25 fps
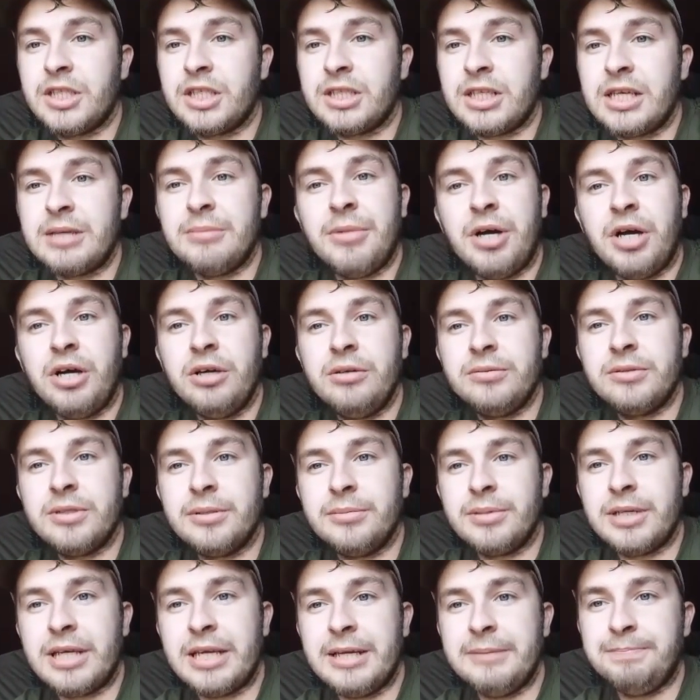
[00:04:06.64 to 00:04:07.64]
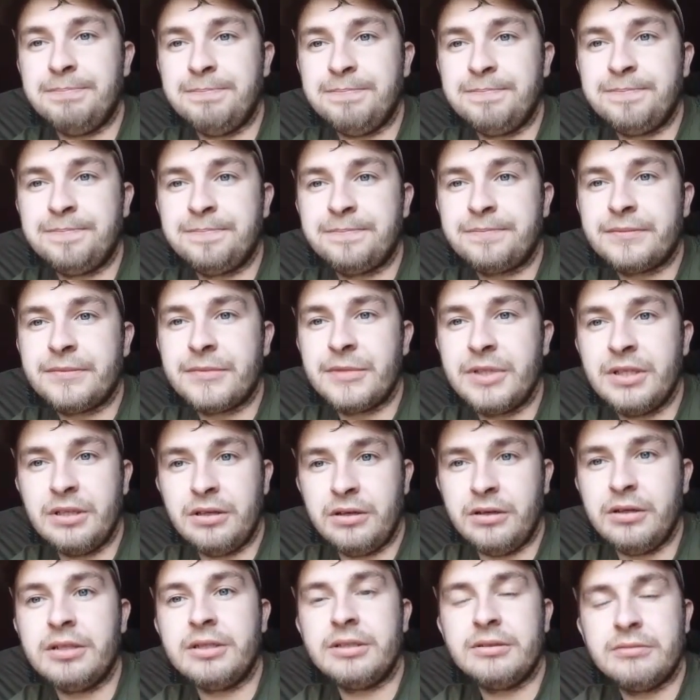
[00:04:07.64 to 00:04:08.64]
just get my hopes up again,
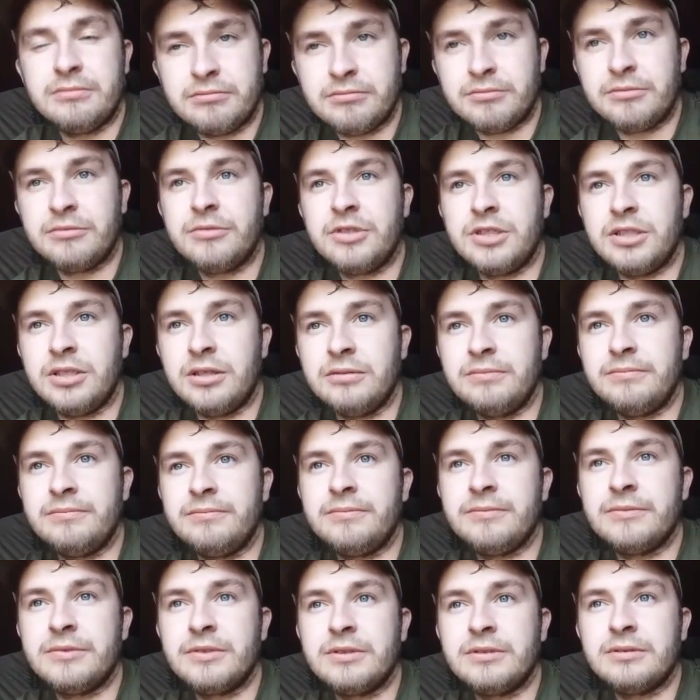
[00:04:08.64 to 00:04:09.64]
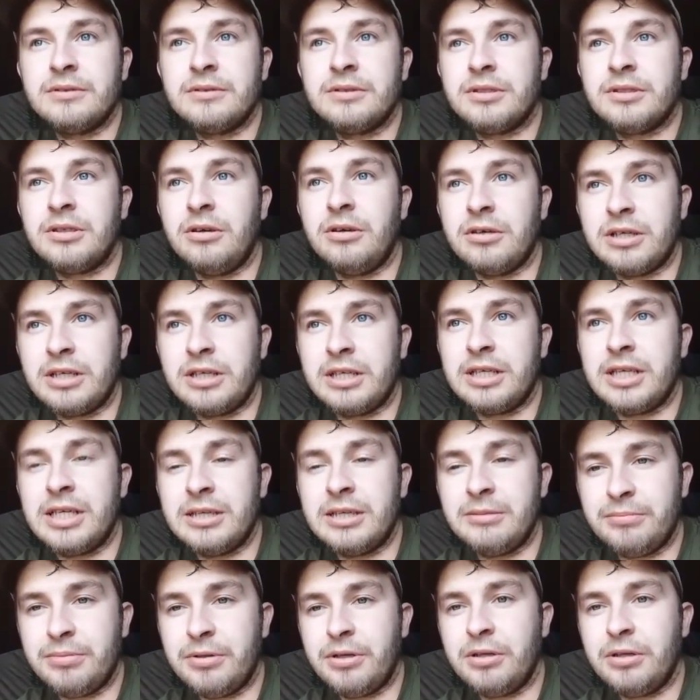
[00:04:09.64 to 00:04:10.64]
like, you know, so I can
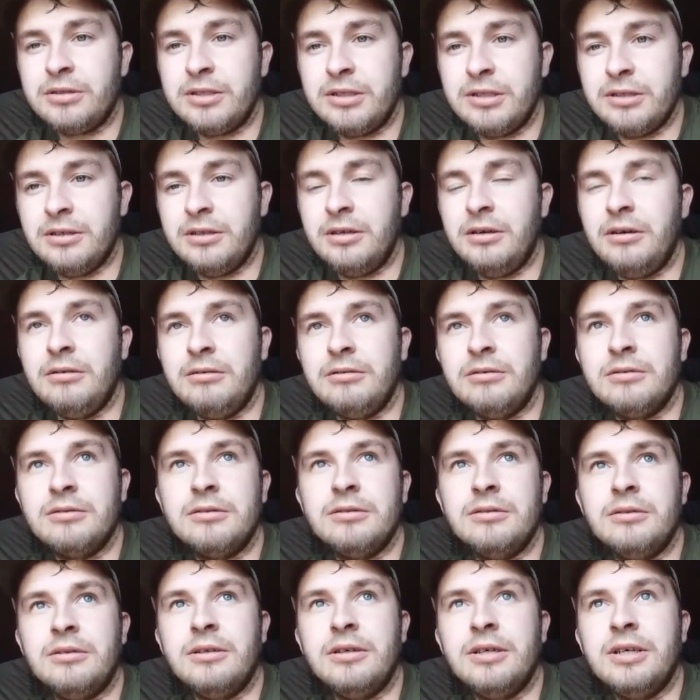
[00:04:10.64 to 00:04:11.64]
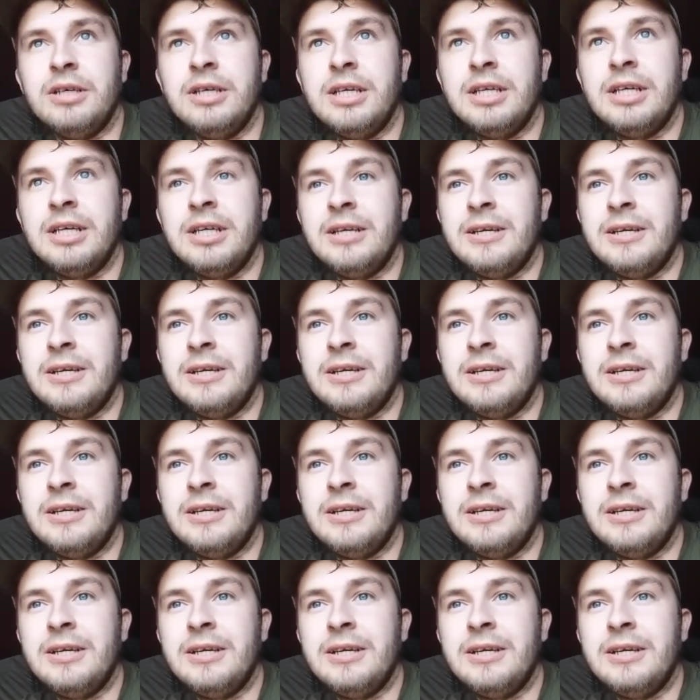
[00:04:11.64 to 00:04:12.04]
keep plodding along, not